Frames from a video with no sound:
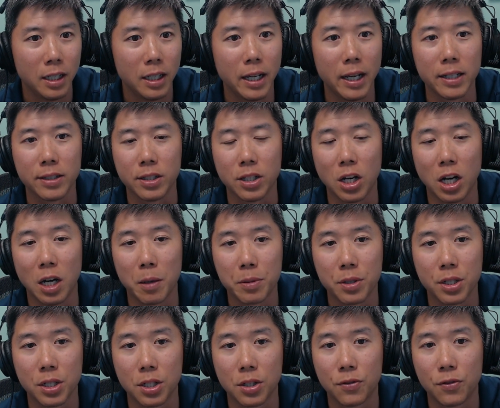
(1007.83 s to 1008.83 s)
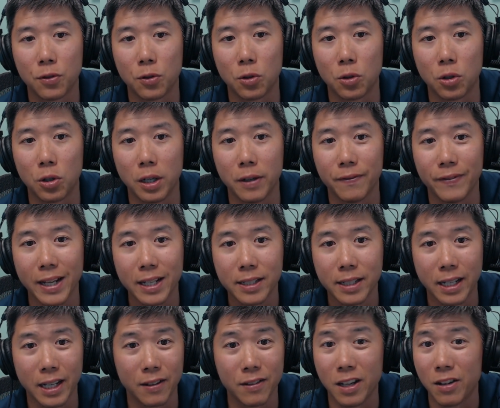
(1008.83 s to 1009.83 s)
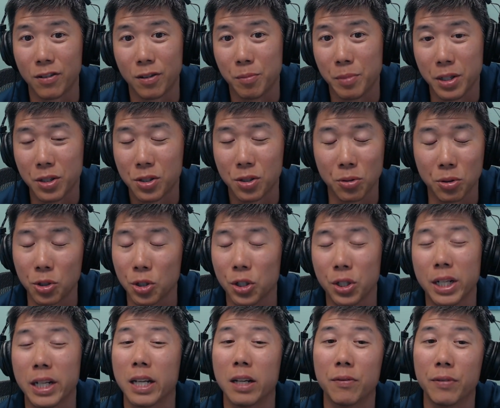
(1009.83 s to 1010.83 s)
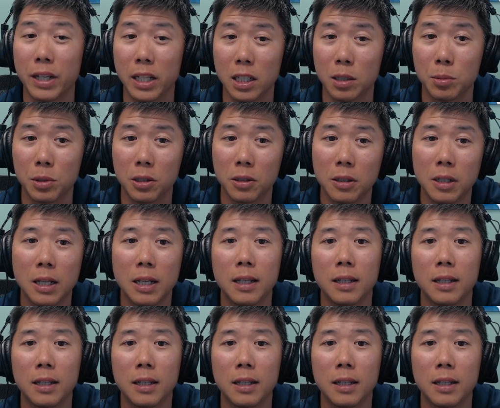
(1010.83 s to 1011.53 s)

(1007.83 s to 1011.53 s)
as the options for investing have never been so good and available.